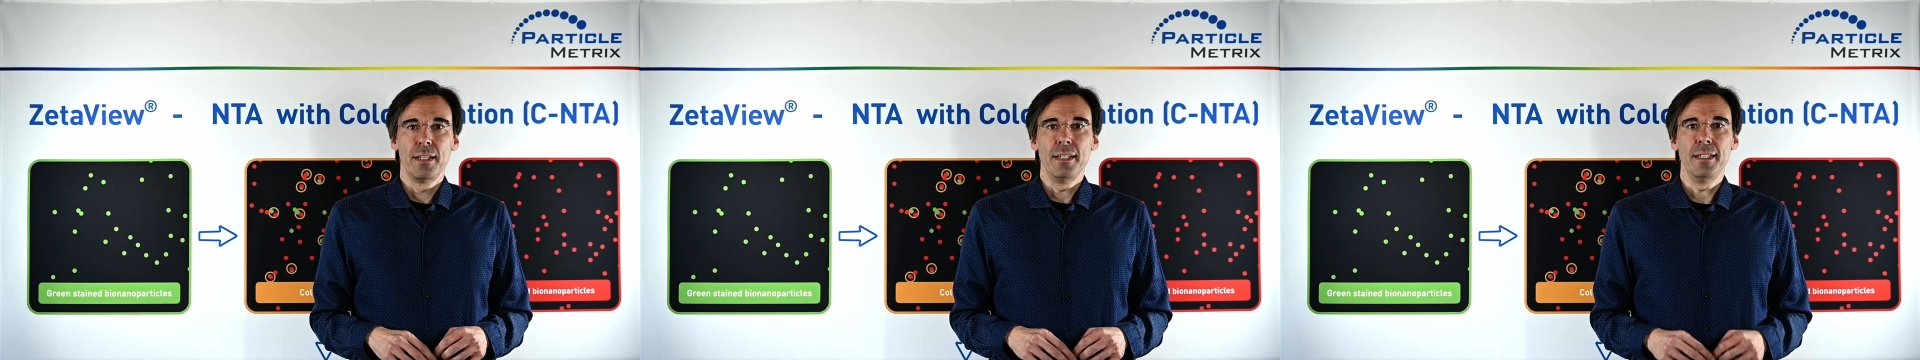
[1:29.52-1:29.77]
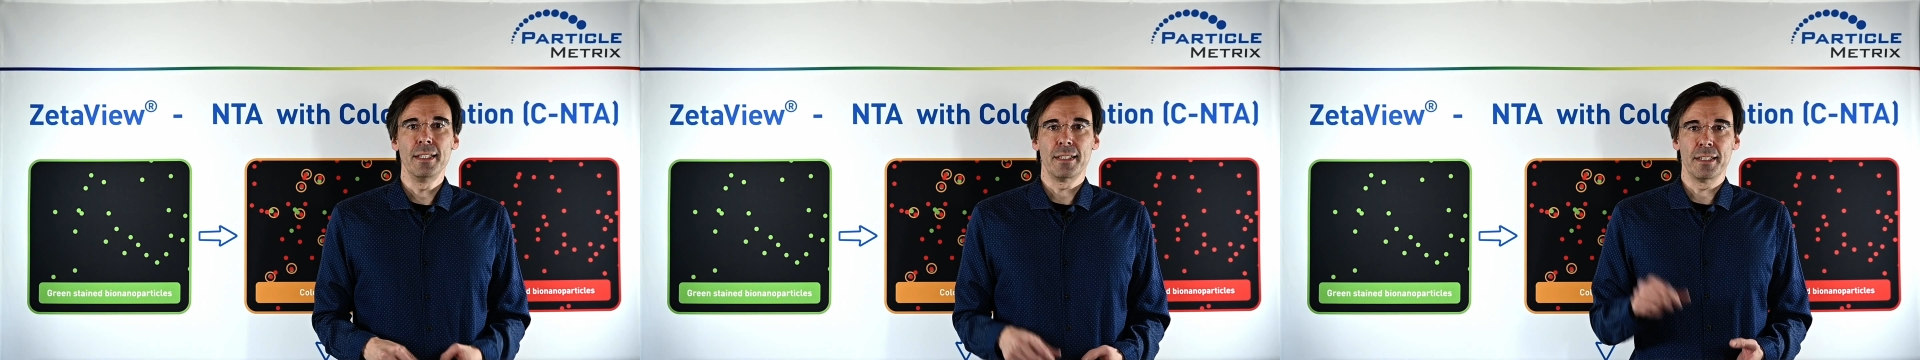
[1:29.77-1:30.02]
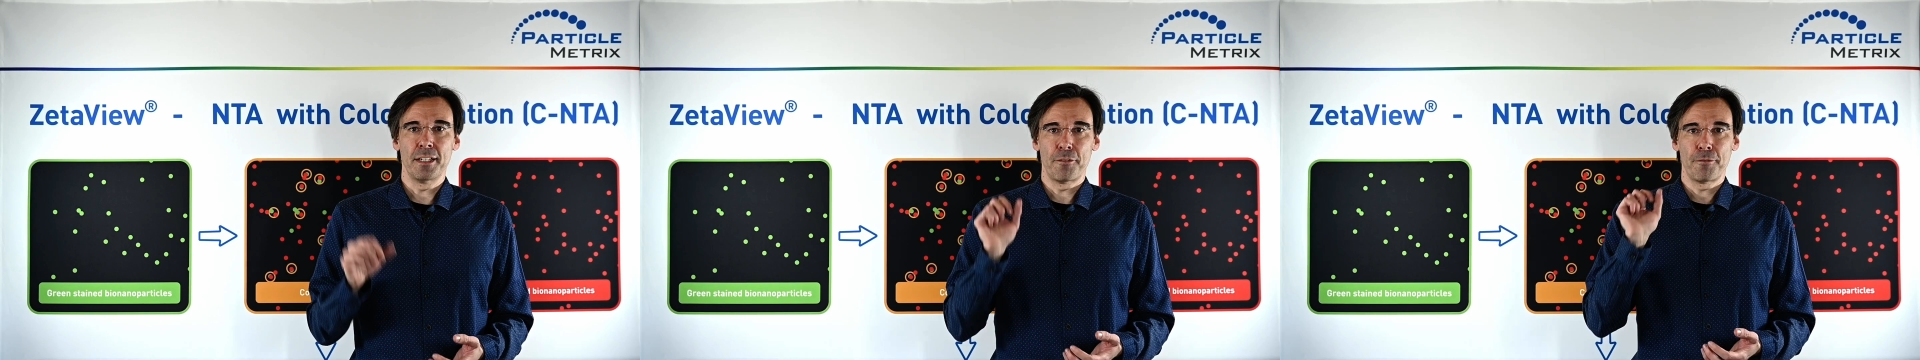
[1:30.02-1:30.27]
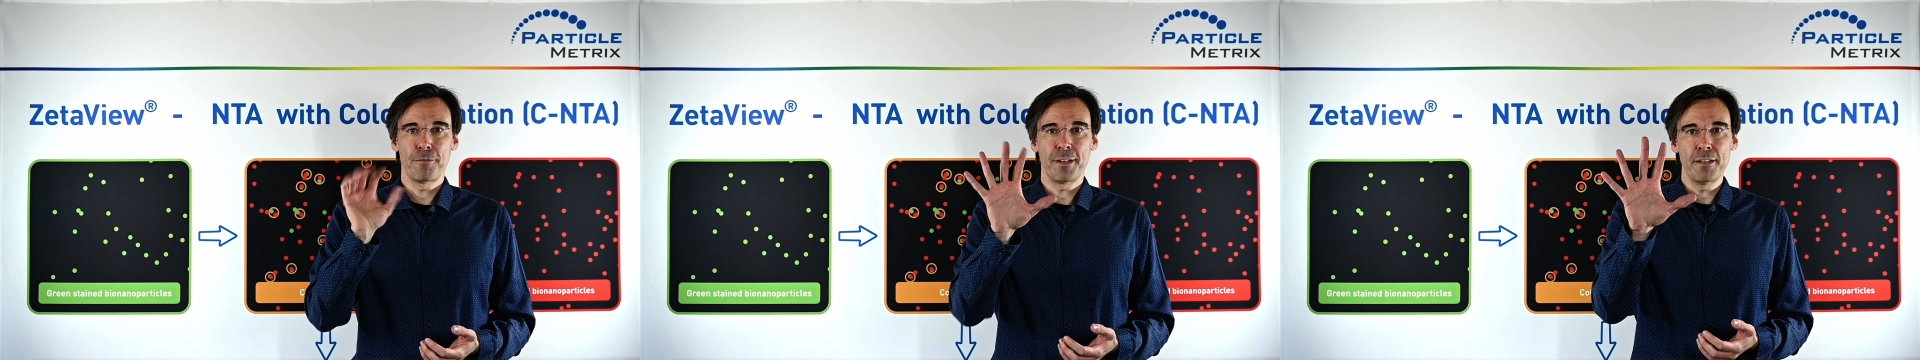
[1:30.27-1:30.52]
Here are
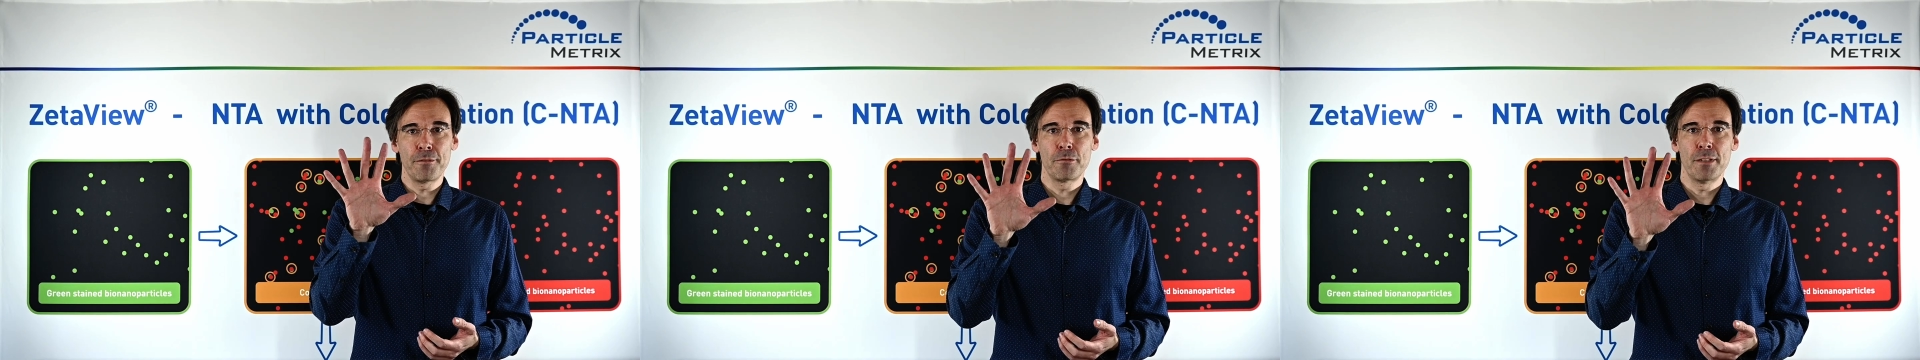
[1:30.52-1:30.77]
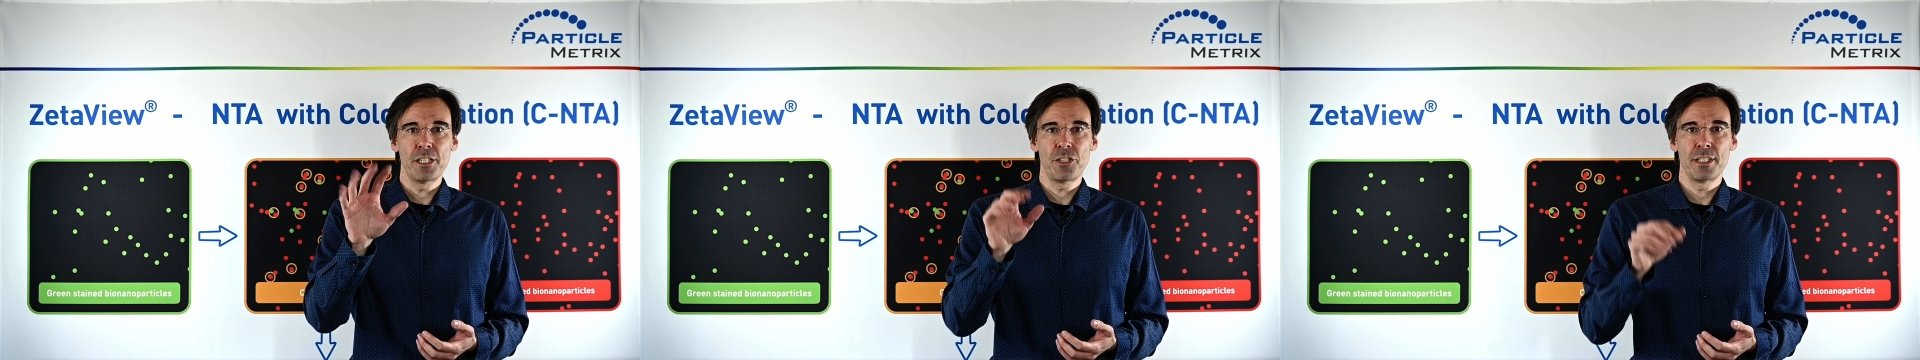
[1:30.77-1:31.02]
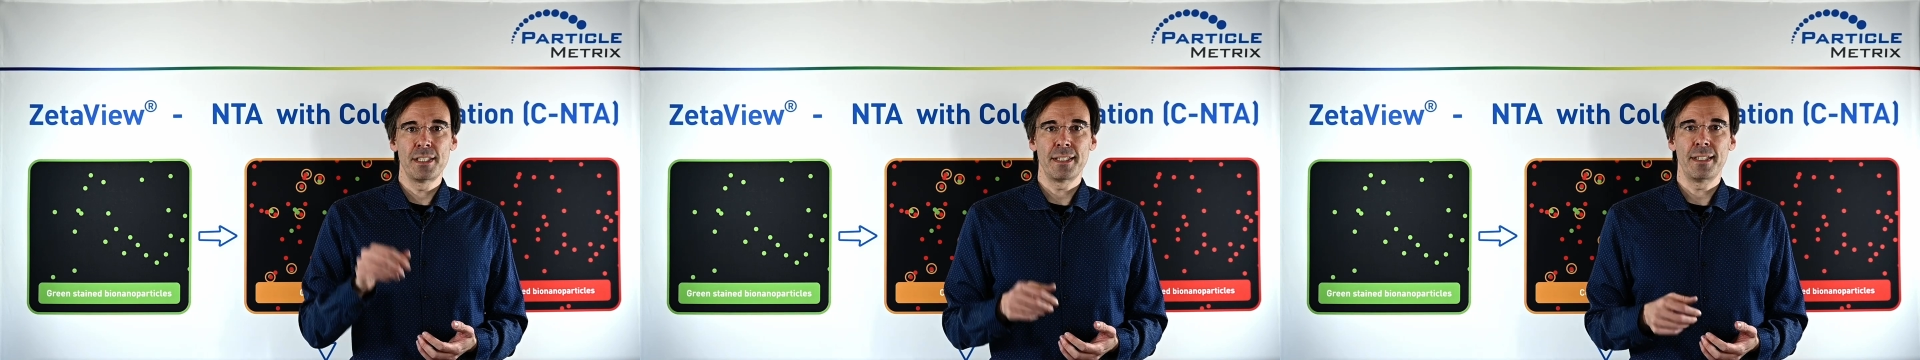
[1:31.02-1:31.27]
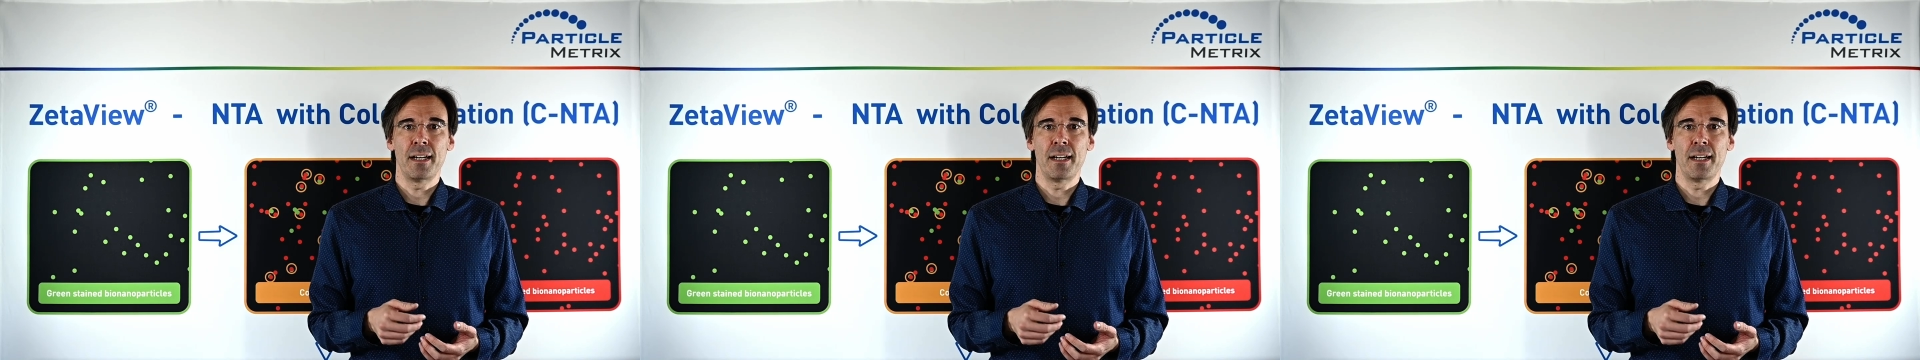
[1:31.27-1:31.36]
5 questions and